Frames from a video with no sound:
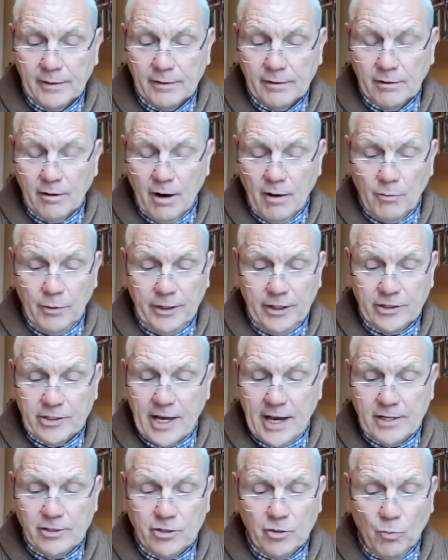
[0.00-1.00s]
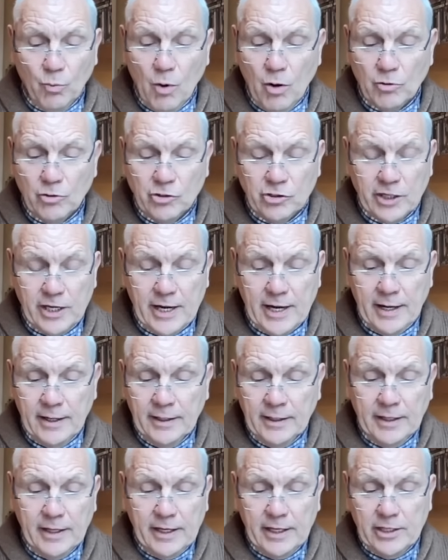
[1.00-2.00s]
All right, with this Ace of Wands here,
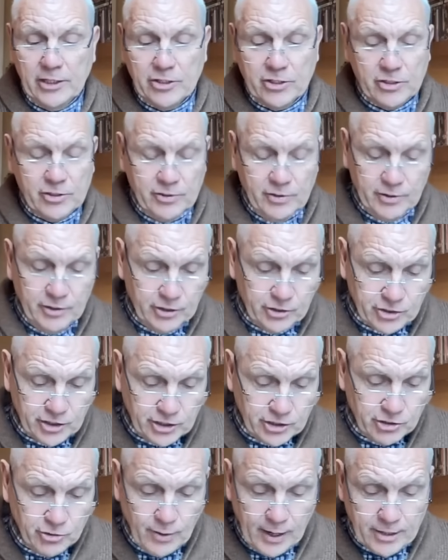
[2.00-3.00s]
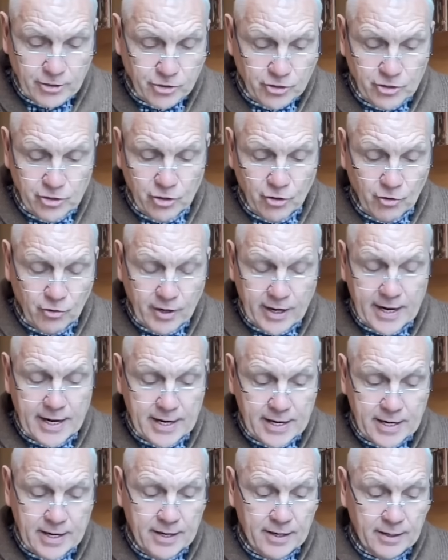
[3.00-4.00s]
it's the situation you're
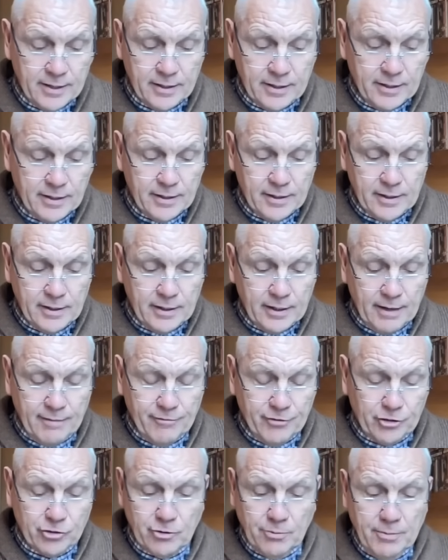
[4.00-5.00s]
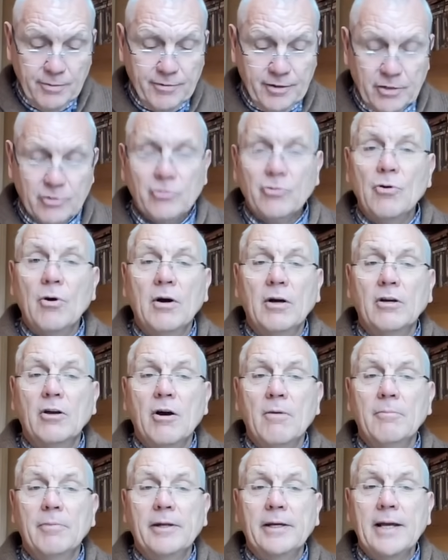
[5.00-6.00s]
in, and for some of you it's quite
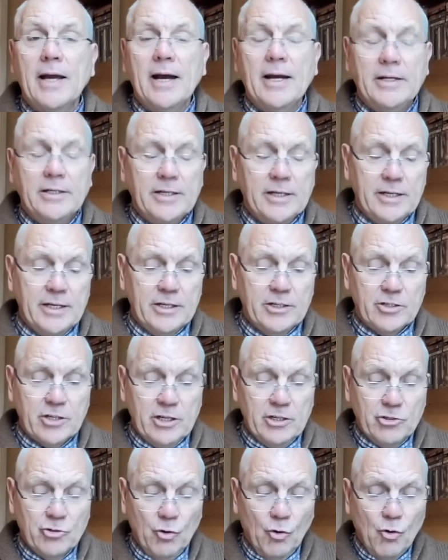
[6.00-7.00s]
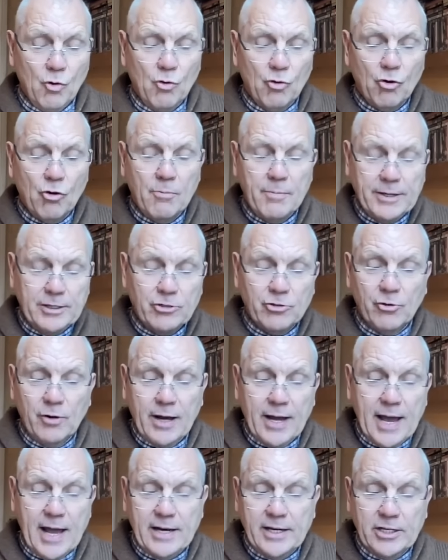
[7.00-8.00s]
complicated, it's all coming to a
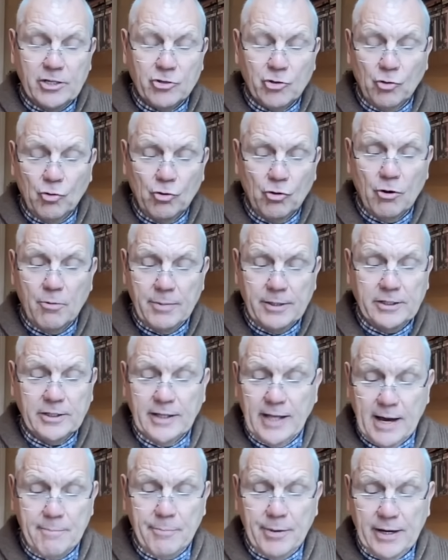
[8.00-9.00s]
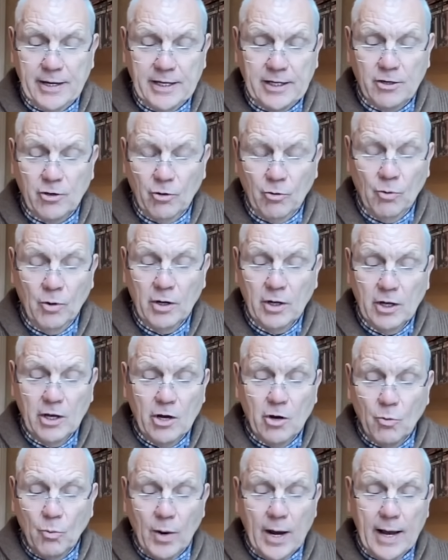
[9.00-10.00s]
head, it's all coming to that pinnacle
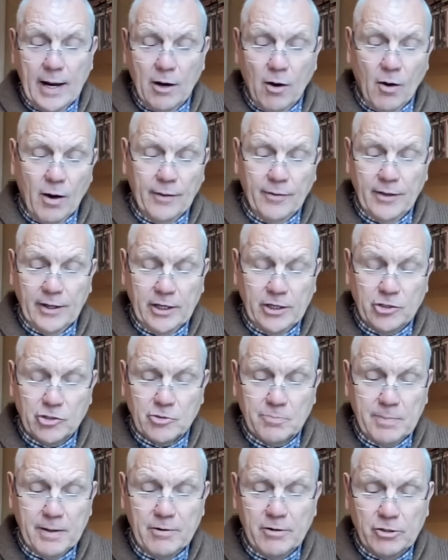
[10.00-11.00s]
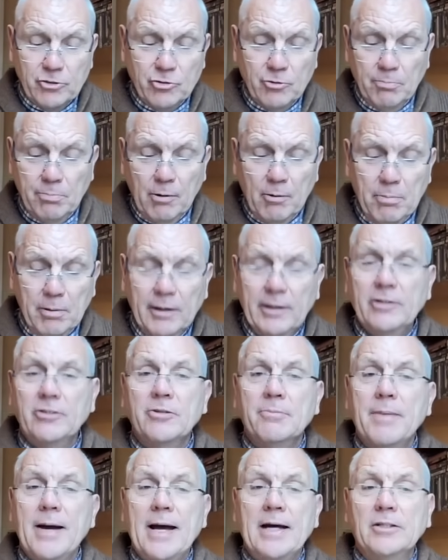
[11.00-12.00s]
where like the spiritual bubble is
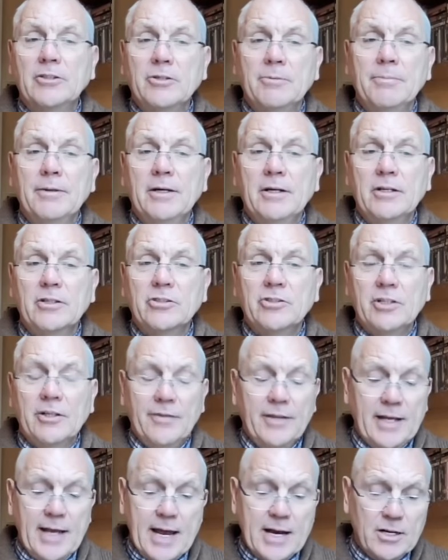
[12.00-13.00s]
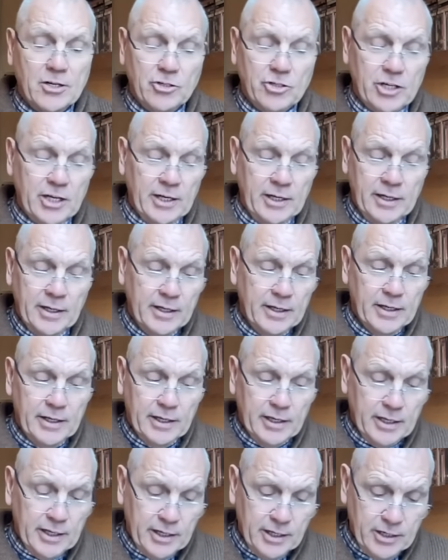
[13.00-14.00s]
about to burst, and the energy
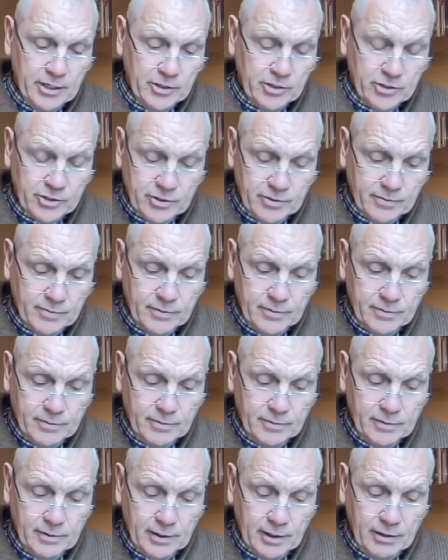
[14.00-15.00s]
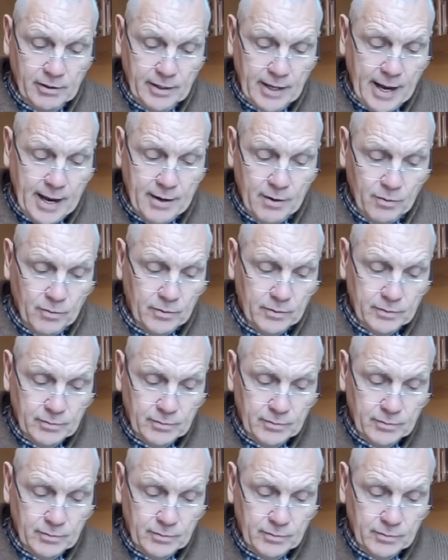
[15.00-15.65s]
is, okay,